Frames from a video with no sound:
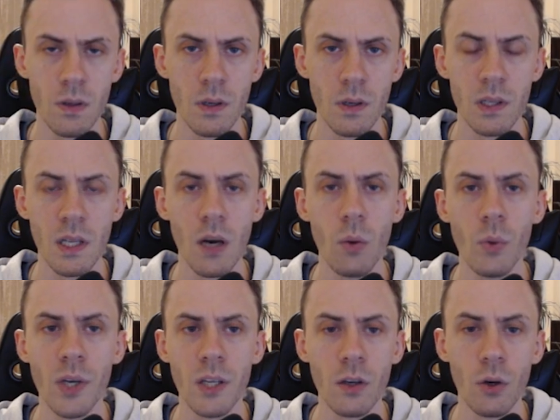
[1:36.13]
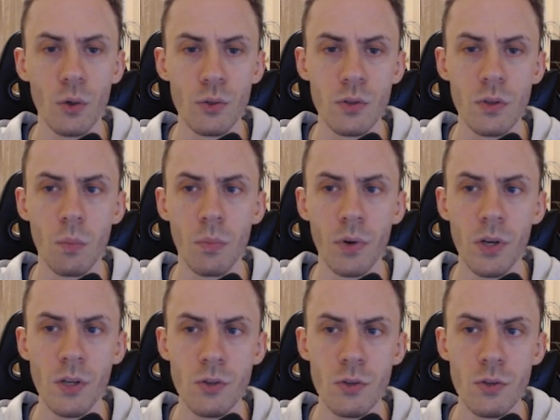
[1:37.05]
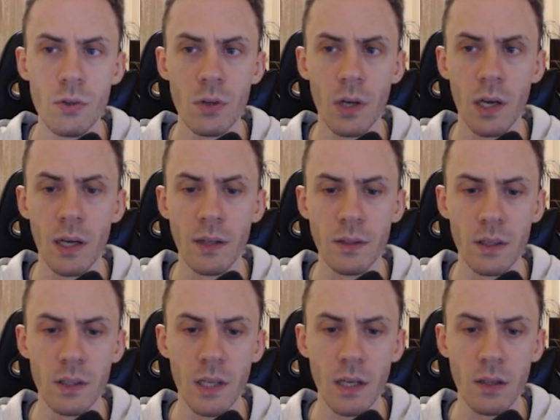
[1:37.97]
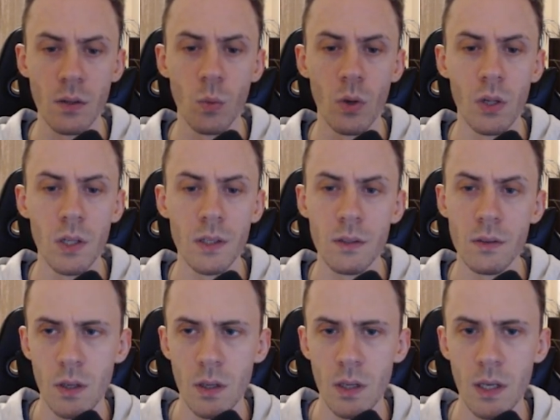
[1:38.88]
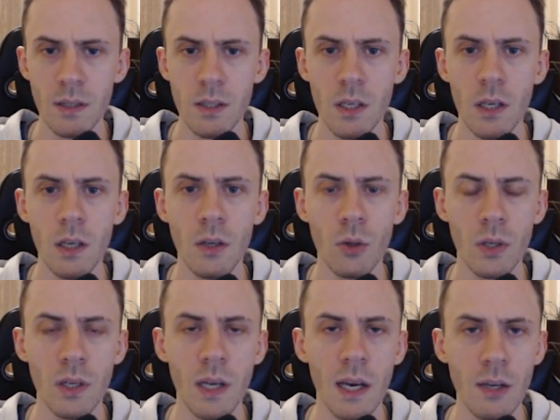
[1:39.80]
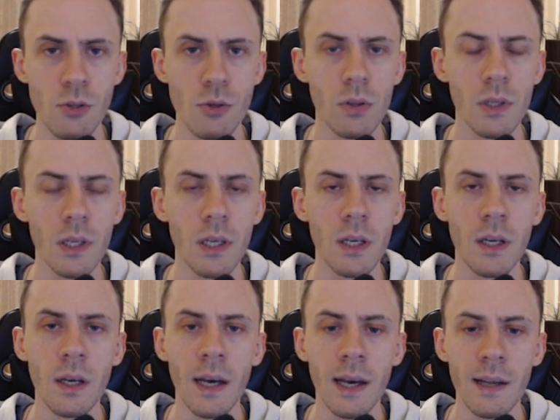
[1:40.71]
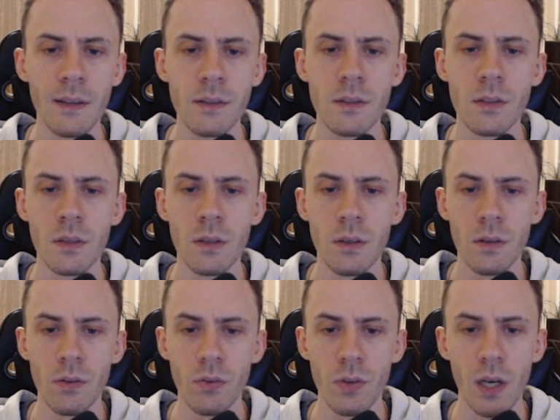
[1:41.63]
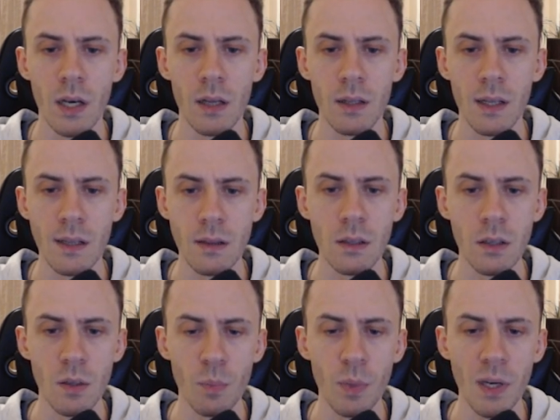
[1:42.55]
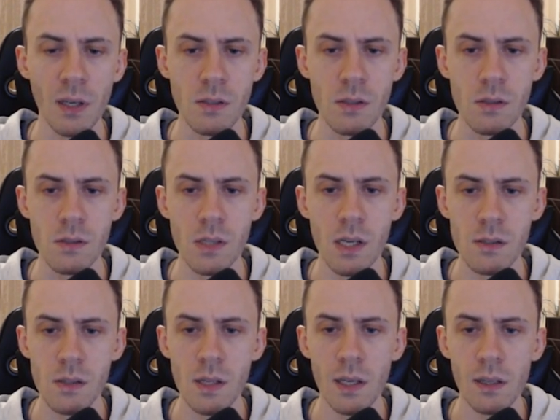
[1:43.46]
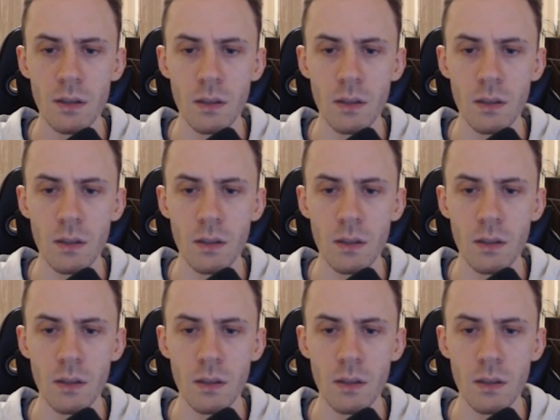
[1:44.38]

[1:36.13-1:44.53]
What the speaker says: And now we can go to the bridge and connect the wallet. And here you can actually add the LightLink Pegasus testnet